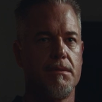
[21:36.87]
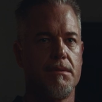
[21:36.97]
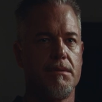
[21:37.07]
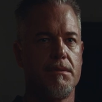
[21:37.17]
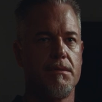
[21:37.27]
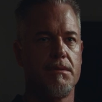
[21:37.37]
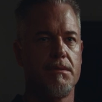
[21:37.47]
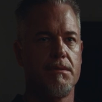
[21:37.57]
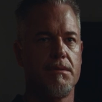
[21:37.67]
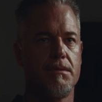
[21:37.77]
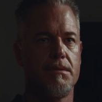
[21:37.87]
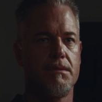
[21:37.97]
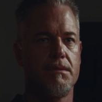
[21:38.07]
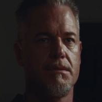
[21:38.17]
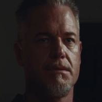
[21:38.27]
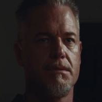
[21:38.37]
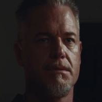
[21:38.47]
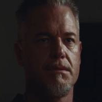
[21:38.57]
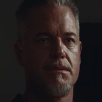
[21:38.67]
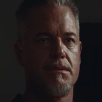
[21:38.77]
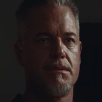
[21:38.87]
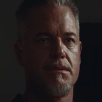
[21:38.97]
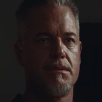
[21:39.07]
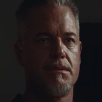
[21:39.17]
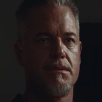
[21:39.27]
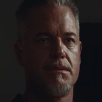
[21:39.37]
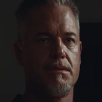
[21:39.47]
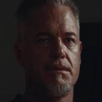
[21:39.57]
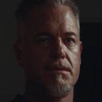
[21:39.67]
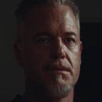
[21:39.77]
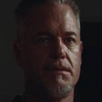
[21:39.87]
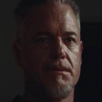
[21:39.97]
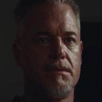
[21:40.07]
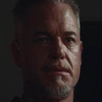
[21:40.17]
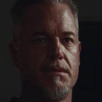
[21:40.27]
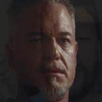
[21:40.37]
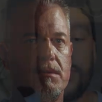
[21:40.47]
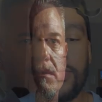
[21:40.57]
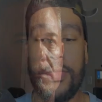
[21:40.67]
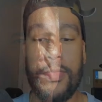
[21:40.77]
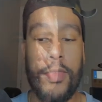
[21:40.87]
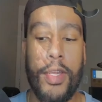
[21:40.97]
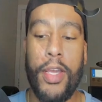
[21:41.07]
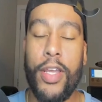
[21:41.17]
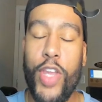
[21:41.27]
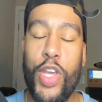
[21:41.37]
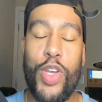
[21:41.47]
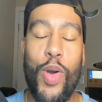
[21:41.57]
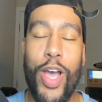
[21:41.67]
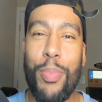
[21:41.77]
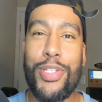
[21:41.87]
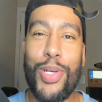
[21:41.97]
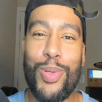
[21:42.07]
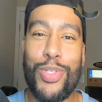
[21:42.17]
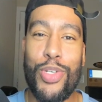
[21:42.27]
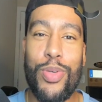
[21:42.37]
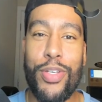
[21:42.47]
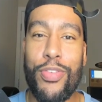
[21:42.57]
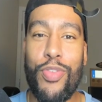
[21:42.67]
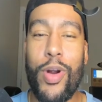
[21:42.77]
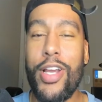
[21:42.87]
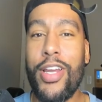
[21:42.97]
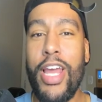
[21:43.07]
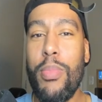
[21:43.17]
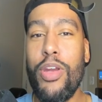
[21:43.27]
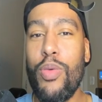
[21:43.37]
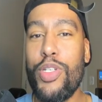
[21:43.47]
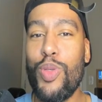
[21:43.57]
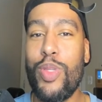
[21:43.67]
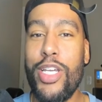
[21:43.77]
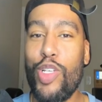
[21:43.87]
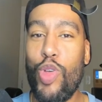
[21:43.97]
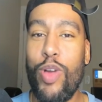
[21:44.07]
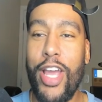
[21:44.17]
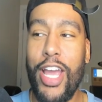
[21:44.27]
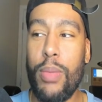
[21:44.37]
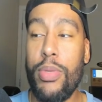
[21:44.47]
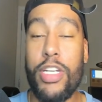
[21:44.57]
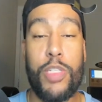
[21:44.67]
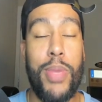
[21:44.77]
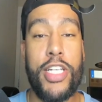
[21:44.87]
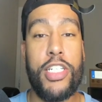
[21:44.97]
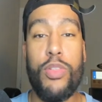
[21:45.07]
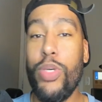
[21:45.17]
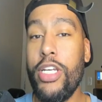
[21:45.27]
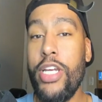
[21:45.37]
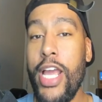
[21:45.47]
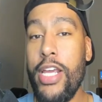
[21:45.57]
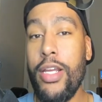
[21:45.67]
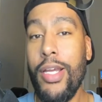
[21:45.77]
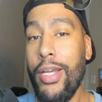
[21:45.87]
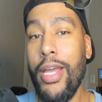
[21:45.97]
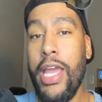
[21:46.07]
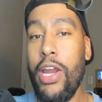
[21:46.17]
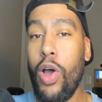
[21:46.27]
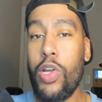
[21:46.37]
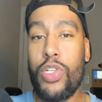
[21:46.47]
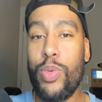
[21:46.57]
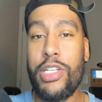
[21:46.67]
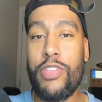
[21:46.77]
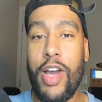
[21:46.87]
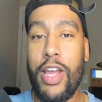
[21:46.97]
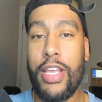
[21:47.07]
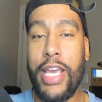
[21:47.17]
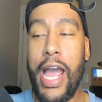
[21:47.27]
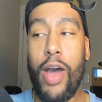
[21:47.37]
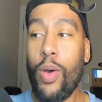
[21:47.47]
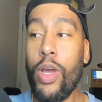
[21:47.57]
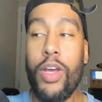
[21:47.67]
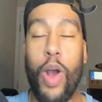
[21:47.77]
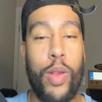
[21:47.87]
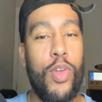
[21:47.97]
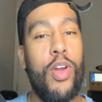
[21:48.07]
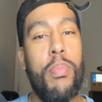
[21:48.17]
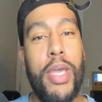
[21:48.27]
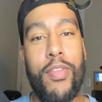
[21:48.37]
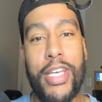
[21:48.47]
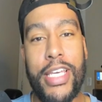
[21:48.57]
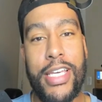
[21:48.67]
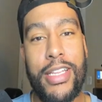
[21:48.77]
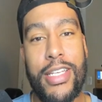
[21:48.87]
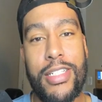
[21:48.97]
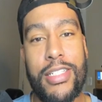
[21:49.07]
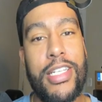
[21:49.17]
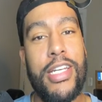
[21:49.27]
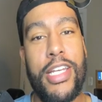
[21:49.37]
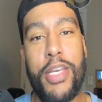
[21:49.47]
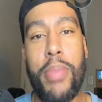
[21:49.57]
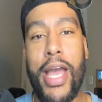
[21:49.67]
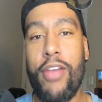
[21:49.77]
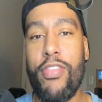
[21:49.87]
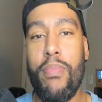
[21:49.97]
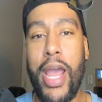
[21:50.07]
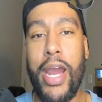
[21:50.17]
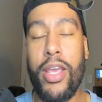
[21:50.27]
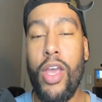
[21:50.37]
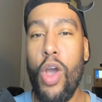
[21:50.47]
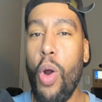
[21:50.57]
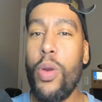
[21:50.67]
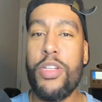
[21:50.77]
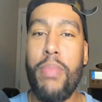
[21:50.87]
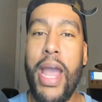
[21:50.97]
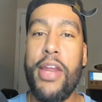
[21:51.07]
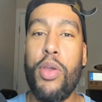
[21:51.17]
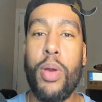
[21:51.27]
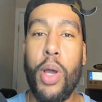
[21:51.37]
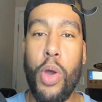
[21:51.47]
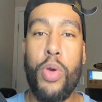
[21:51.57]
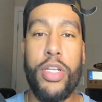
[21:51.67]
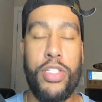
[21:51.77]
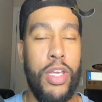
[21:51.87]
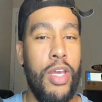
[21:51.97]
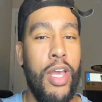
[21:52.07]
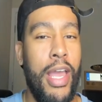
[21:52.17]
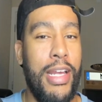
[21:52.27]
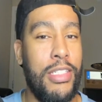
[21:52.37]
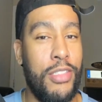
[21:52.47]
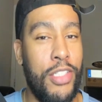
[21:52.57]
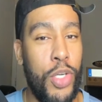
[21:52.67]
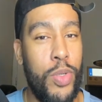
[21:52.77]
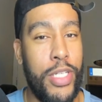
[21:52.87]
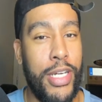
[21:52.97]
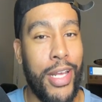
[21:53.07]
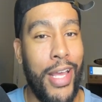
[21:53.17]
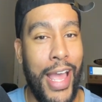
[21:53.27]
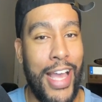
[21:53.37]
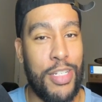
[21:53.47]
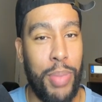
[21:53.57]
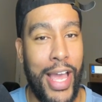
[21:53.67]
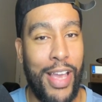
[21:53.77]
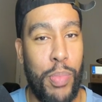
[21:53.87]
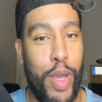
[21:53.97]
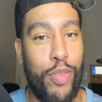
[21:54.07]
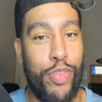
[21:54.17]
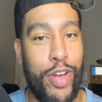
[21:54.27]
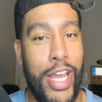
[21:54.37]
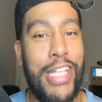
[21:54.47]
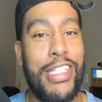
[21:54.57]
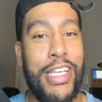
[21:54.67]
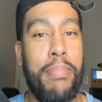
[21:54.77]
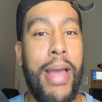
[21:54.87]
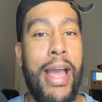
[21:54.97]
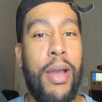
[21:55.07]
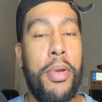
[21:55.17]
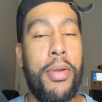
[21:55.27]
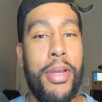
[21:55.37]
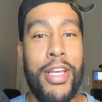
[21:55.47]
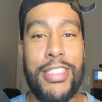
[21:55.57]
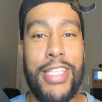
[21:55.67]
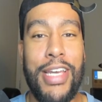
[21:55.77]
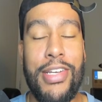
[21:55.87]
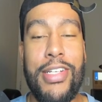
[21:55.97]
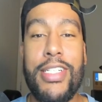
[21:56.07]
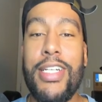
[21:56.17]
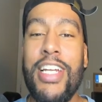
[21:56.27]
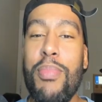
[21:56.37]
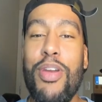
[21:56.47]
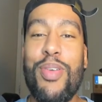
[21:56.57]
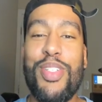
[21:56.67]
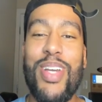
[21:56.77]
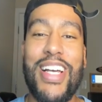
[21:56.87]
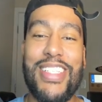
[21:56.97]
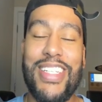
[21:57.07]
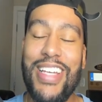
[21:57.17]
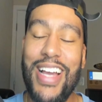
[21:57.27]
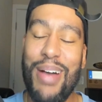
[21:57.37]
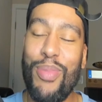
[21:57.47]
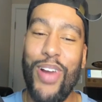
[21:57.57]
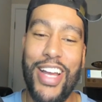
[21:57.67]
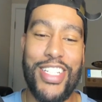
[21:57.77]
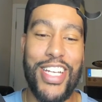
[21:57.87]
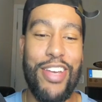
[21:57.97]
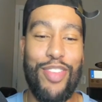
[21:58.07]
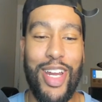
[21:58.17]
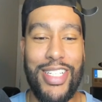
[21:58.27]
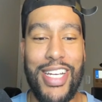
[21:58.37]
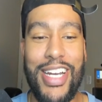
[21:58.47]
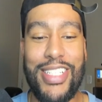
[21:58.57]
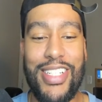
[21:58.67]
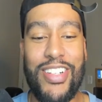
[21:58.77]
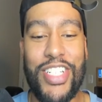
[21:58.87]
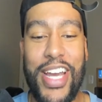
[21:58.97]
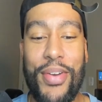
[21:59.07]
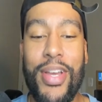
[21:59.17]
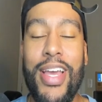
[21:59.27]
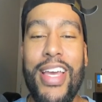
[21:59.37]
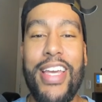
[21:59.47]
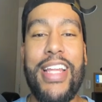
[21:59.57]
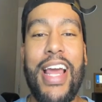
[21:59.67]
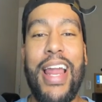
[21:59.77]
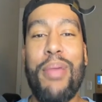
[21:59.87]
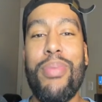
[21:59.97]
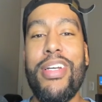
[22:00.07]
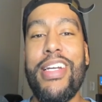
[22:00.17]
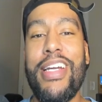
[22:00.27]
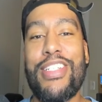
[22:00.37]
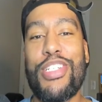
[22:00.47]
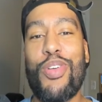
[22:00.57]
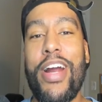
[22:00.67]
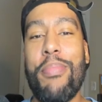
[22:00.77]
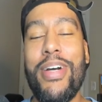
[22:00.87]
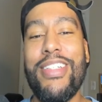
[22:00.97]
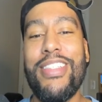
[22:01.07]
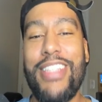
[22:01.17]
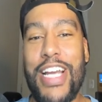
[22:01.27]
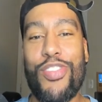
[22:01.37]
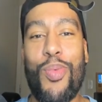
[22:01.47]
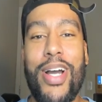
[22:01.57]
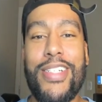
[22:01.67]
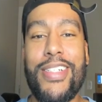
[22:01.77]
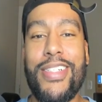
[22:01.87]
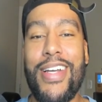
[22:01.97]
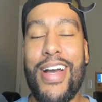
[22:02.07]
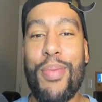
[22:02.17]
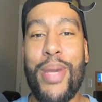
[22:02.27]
Uh-oh, it's about to get scary for Kyle. There you go, episode two of Euphoria. Let me know what you think is going to happen, especially with Nate and also with his father, Cal. Are they going to be able to get this C D back from Maddie? Or is Maddie going to hold it and use it as blackmail for Nate to get back with her and stay good? Let me know what you guys think. I'm MoeDotJ. If you like the content on the channel, hit that like button, hit that subscribe button. Thanks for watching. I'm